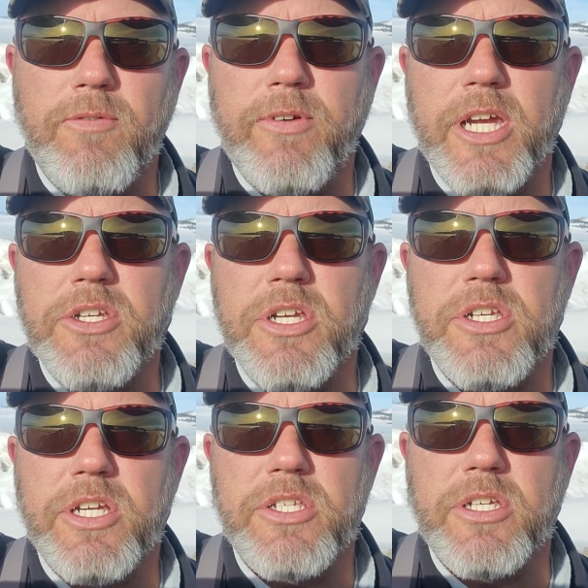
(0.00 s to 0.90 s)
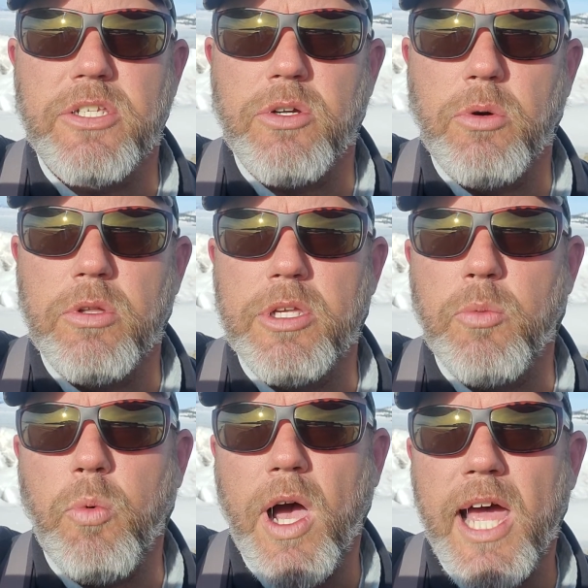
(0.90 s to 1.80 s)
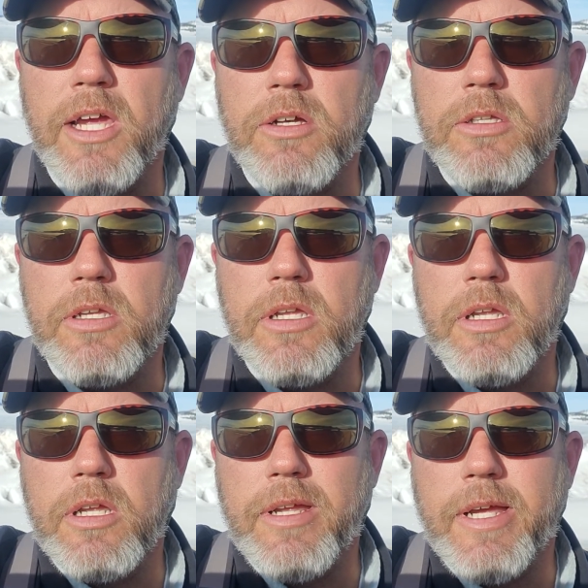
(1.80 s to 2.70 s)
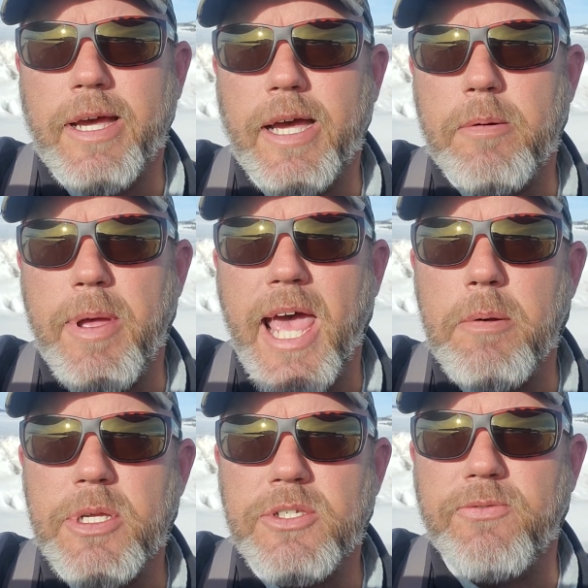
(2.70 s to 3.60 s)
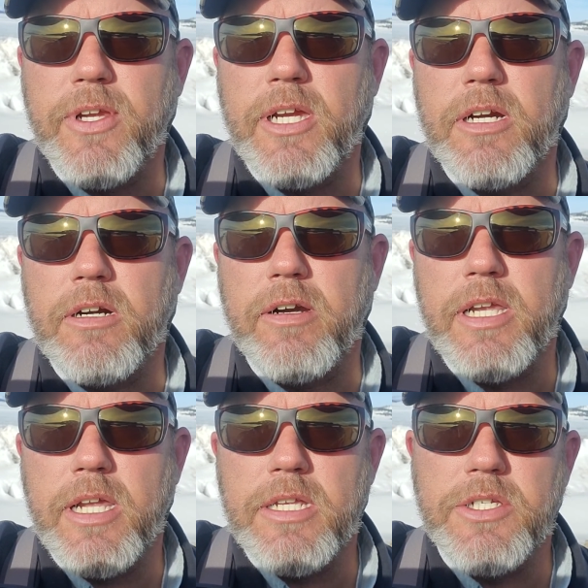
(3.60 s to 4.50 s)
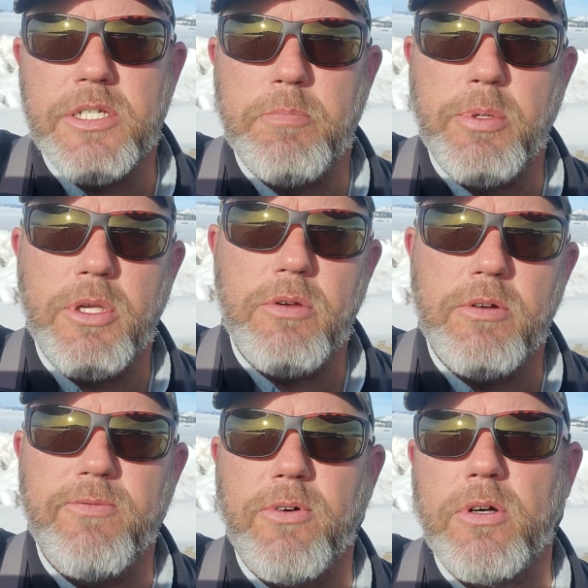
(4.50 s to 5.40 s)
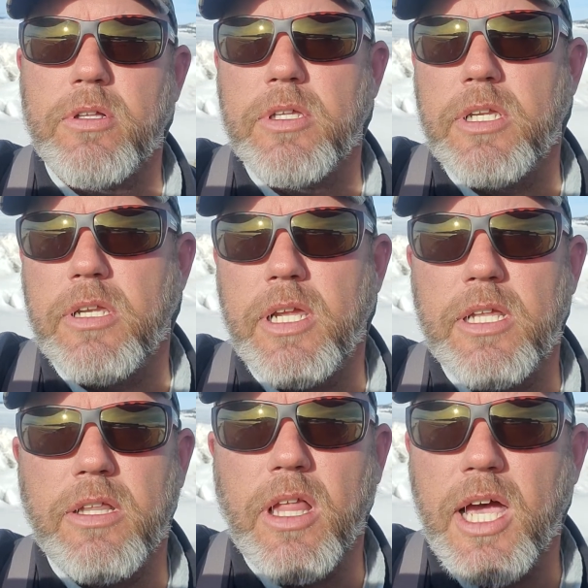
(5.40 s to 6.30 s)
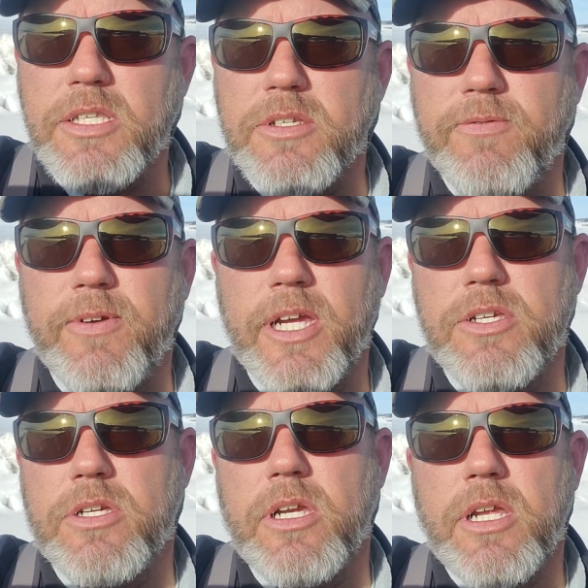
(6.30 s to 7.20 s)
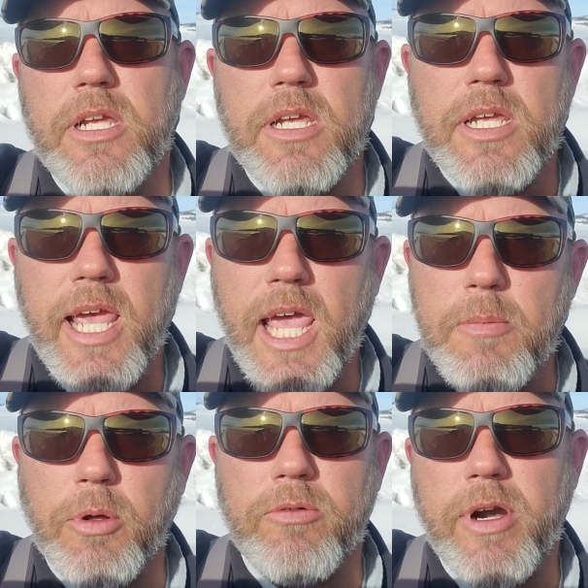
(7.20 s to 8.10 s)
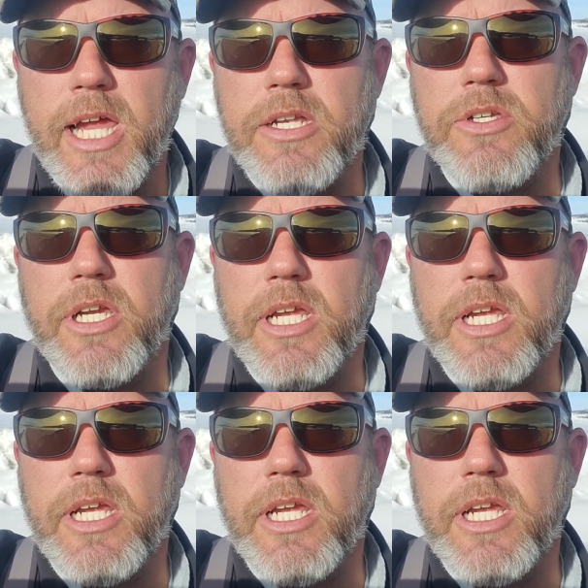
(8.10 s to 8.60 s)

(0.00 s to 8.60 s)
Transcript: fish and just a totally wild atmosphere and just beautiful and lots of fish, Able Ranch